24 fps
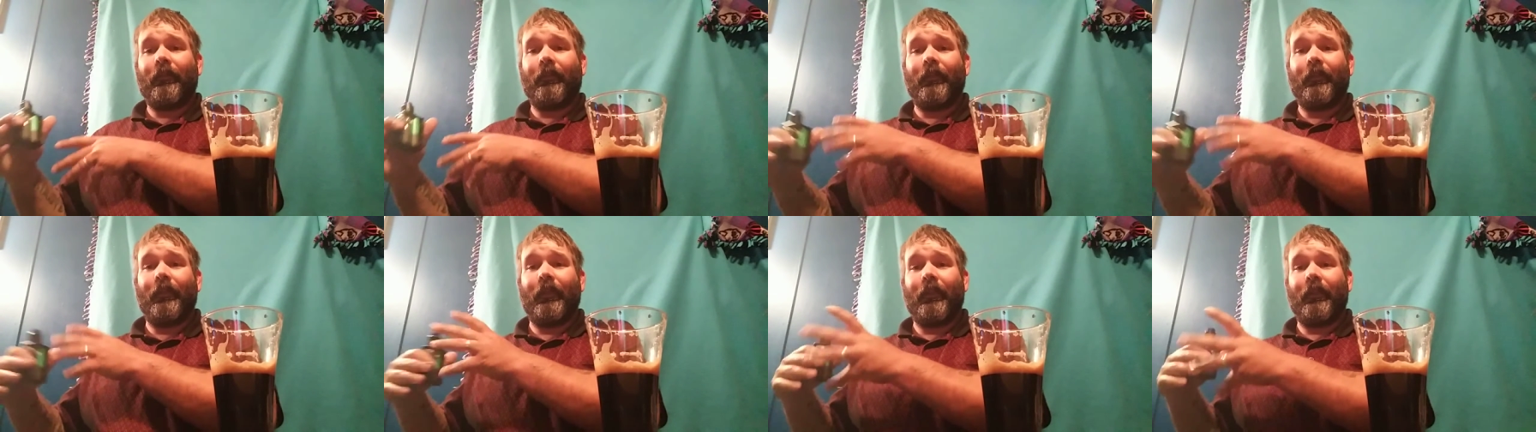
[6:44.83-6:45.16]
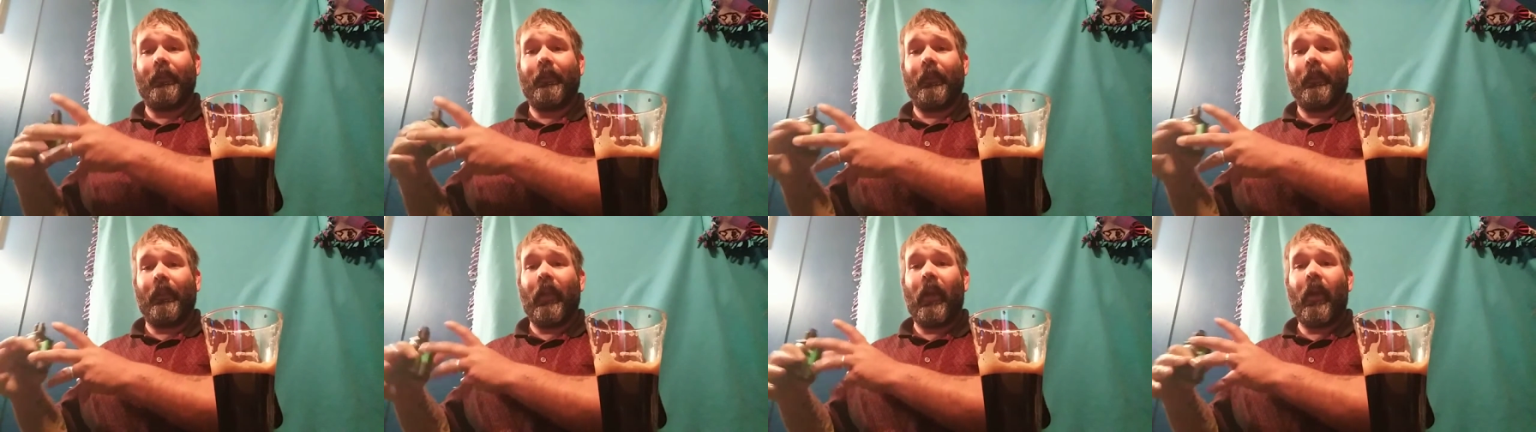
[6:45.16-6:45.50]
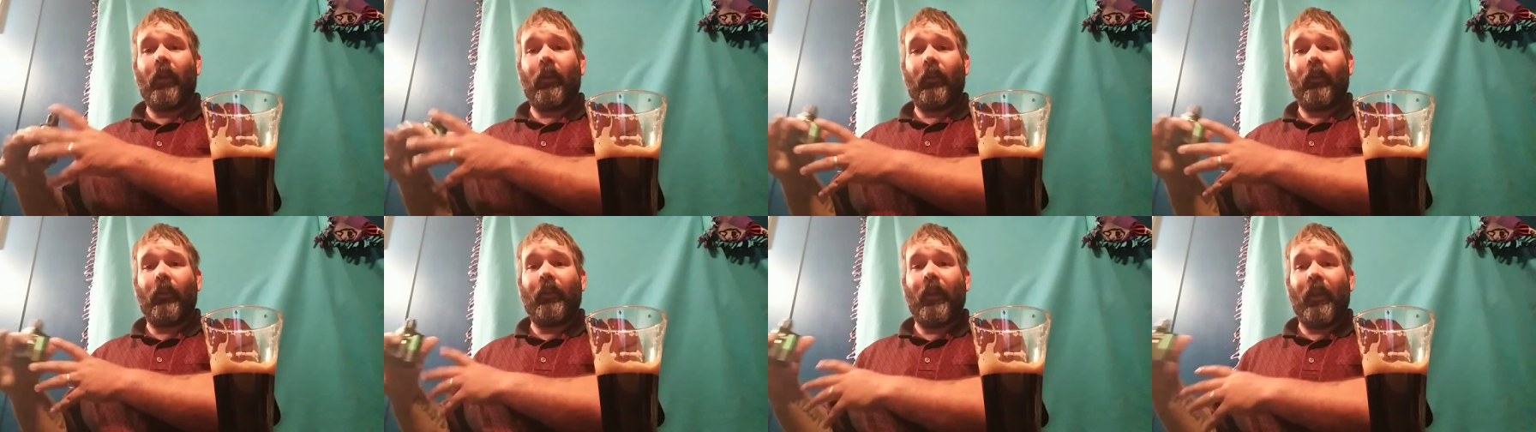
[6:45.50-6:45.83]
the, the
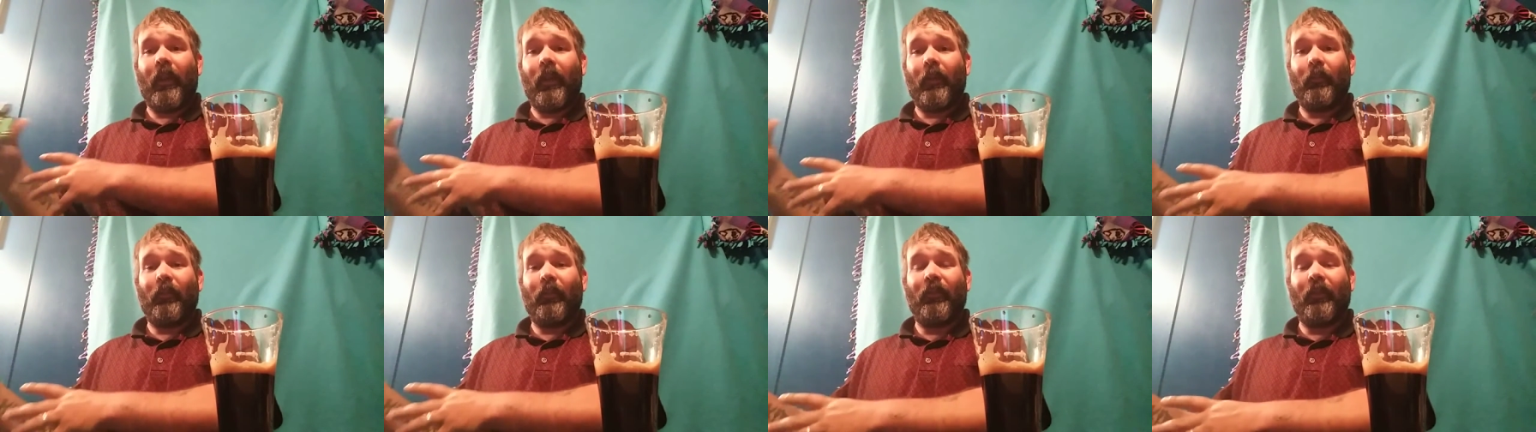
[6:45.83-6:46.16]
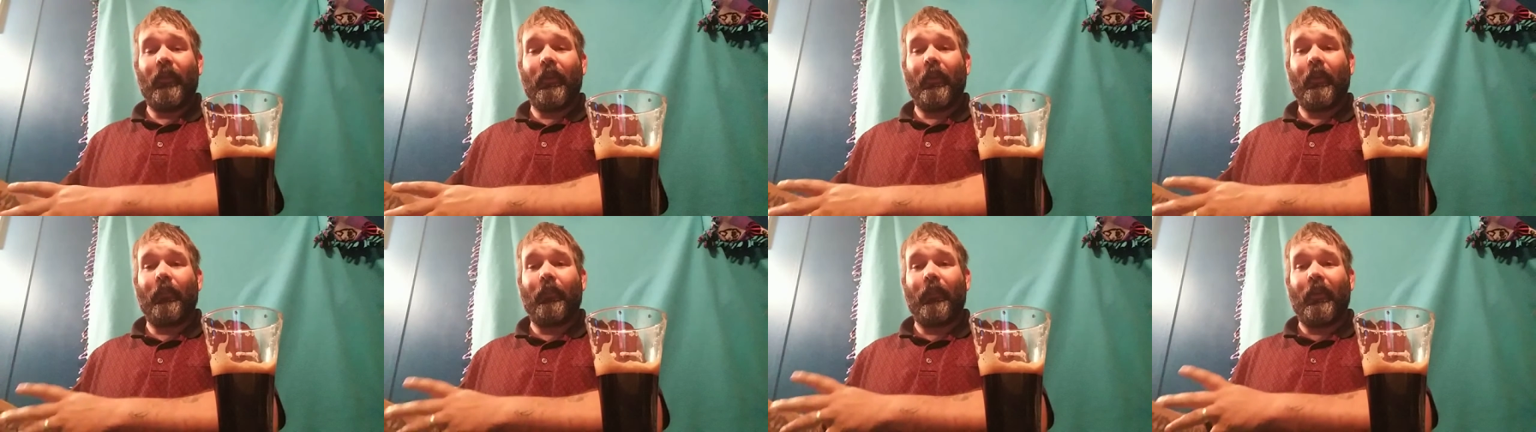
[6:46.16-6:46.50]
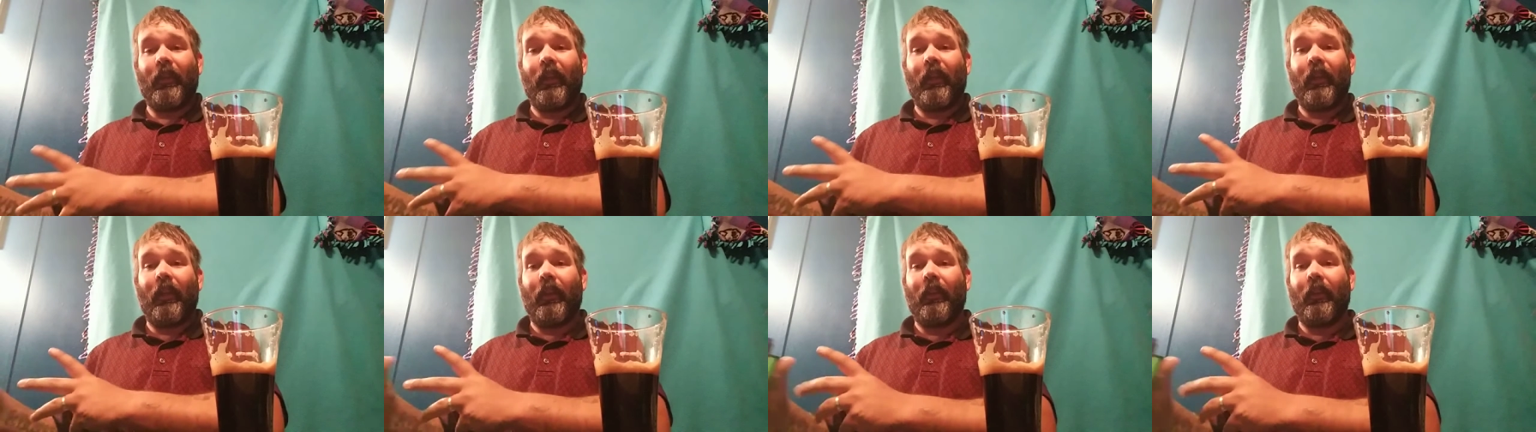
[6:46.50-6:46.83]
lager type stuff that I